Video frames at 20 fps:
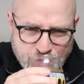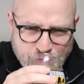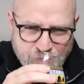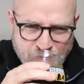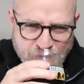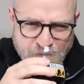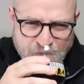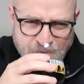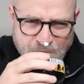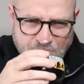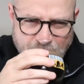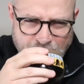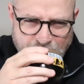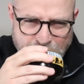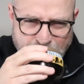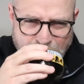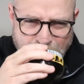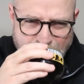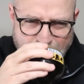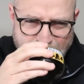
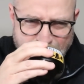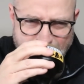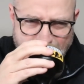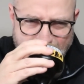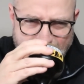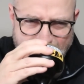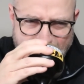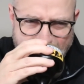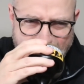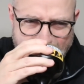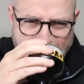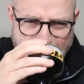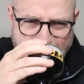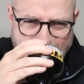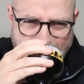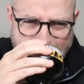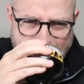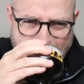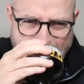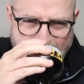
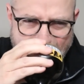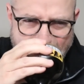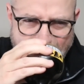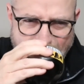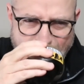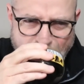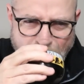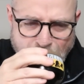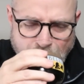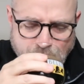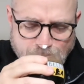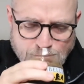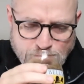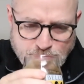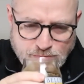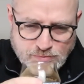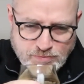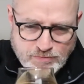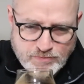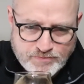
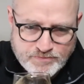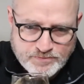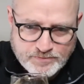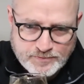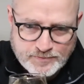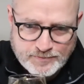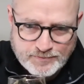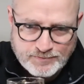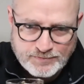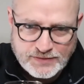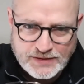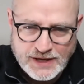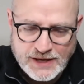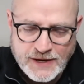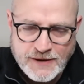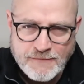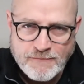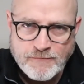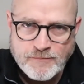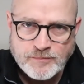
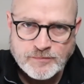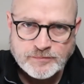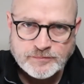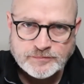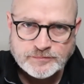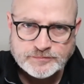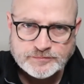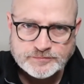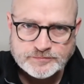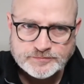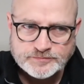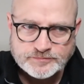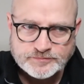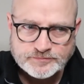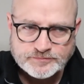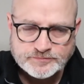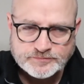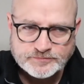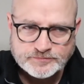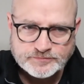
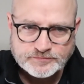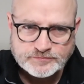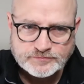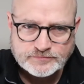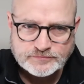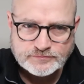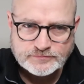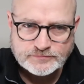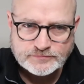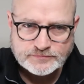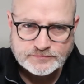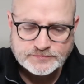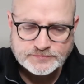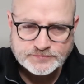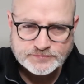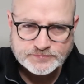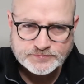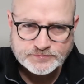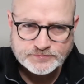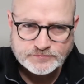
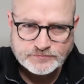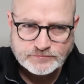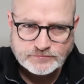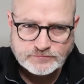[no speech]